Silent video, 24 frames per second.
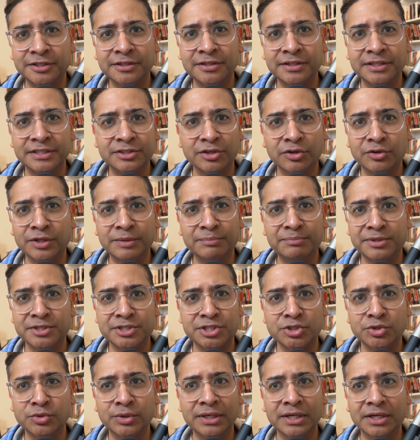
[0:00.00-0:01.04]
only
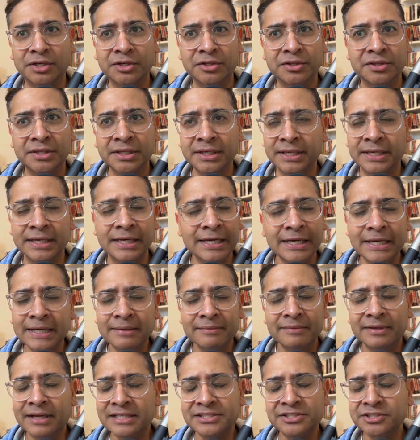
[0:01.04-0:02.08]
pursuing a good thing.
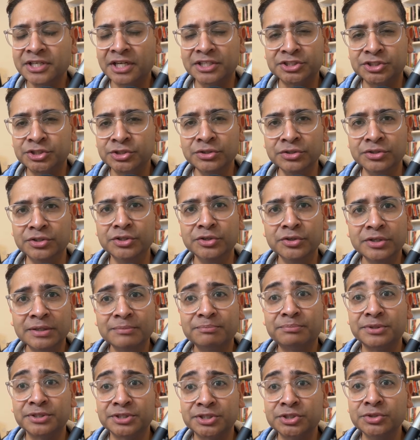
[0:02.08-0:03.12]
That's not true. You can
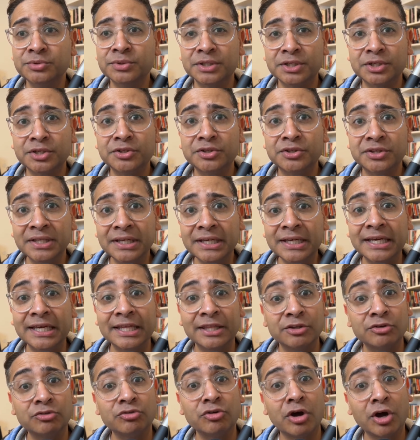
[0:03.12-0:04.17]
pursue a good thing in the
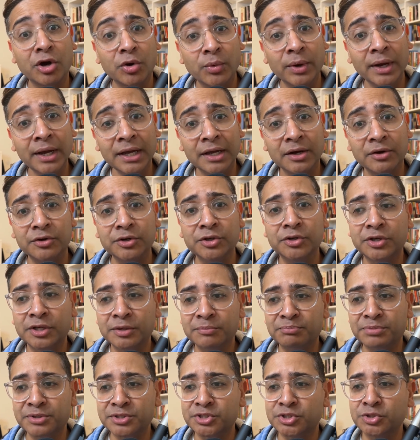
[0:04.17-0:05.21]
wrong way, or you can
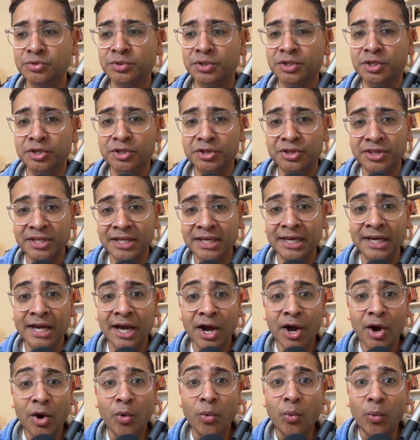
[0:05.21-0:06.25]
pursue a good thing
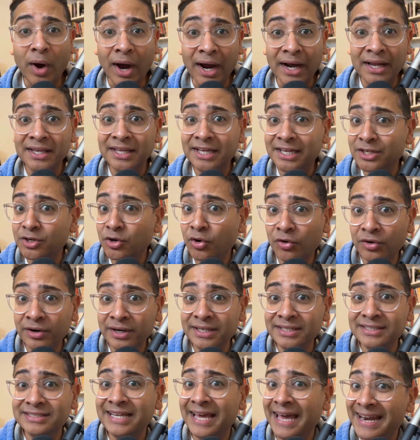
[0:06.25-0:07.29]
while ignoring
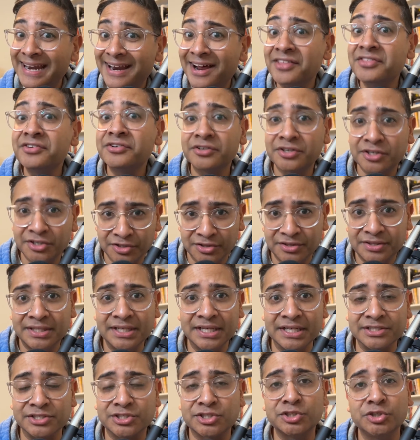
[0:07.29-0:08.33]
10 other good
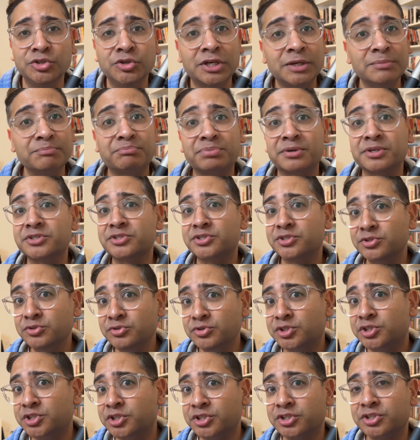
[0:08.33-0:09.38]
things. So you can pursue
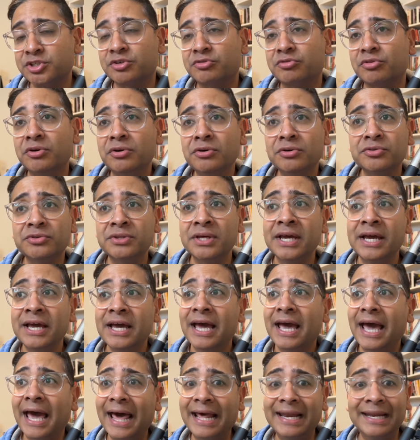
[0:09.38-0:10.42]
church growth
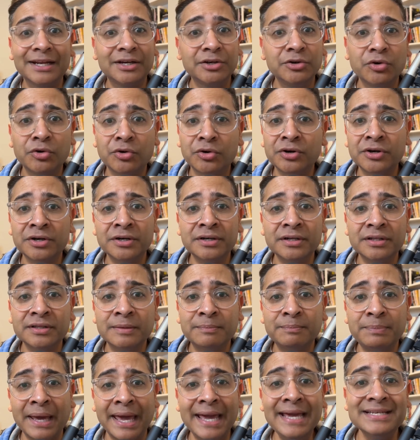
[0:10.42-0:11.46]
and ignore the
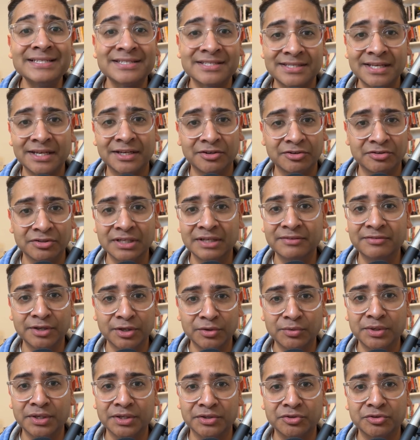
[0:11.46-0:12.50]
pace that you're living
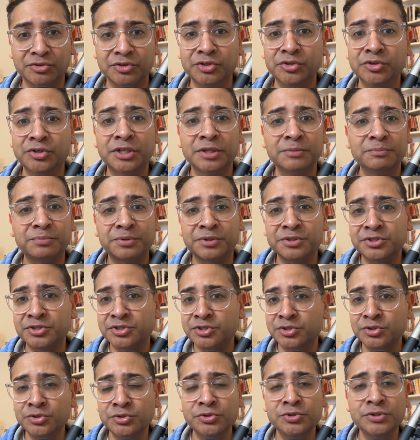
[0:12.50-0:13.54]
with, or you can
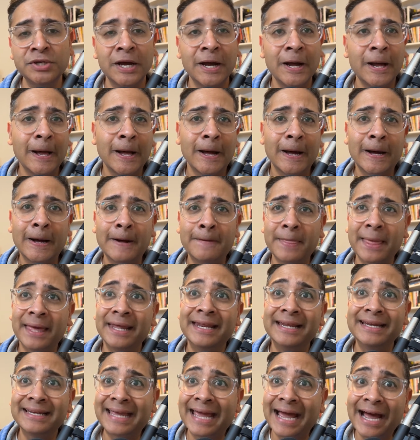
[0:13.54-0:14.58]
pursue an
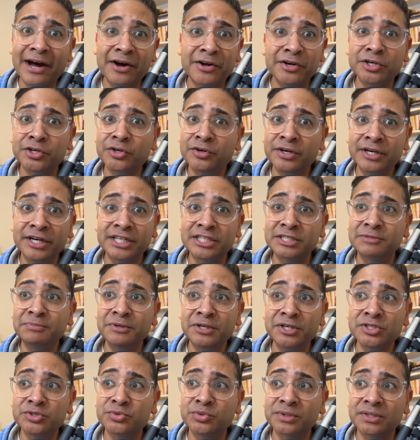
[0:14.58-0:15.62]
encounter or an
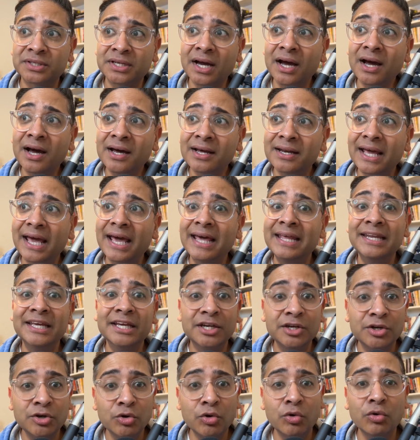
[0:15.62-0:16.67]
experience with God and
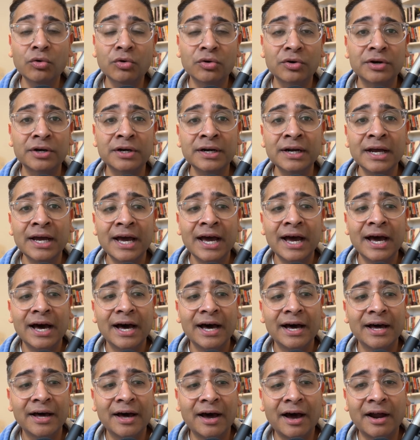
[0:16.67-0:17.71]
ignore
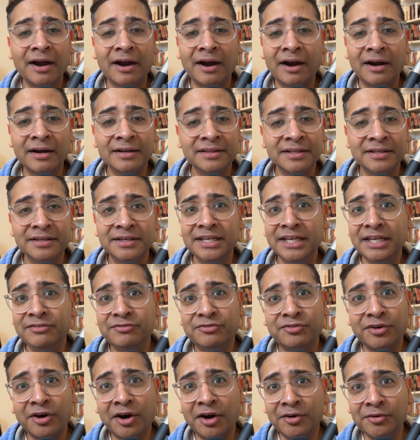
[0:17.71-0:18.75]
the need for
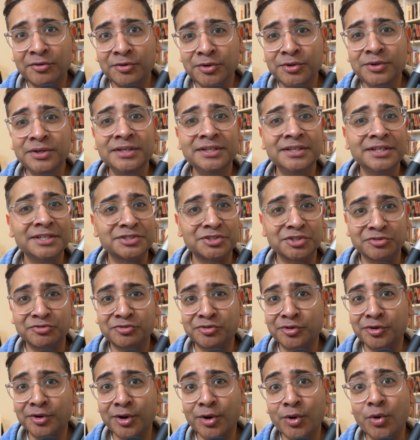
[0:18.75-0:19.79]
our rootedness or for
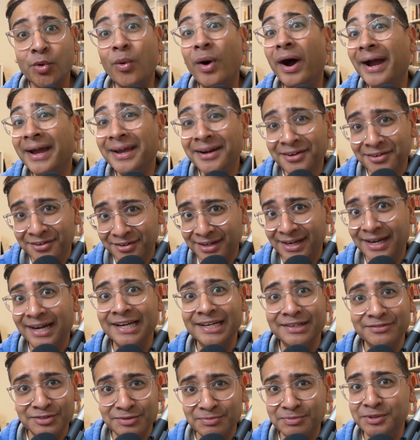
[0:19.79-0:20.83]
a quieter kind
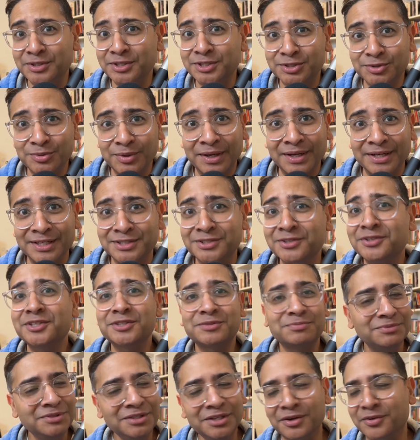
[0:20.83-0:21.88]
of spirituality. So
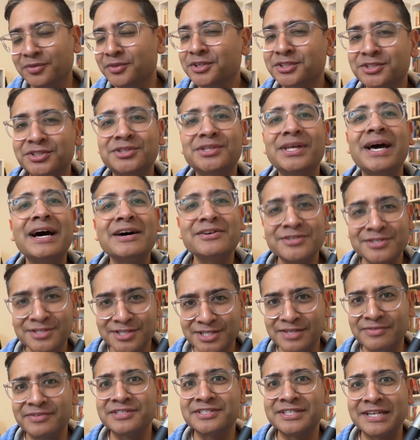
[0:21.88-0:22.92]
there's thousands of
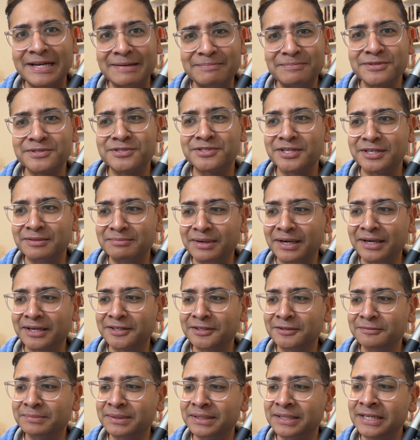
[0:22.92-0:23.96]
examples there, Michael,
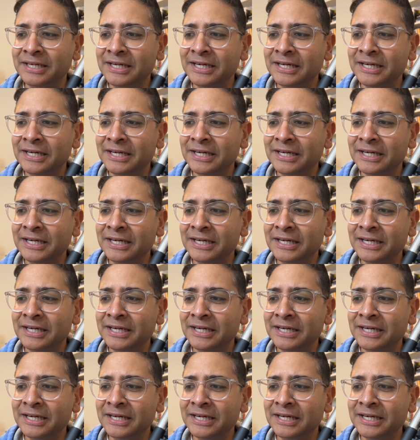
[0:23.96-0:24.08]
but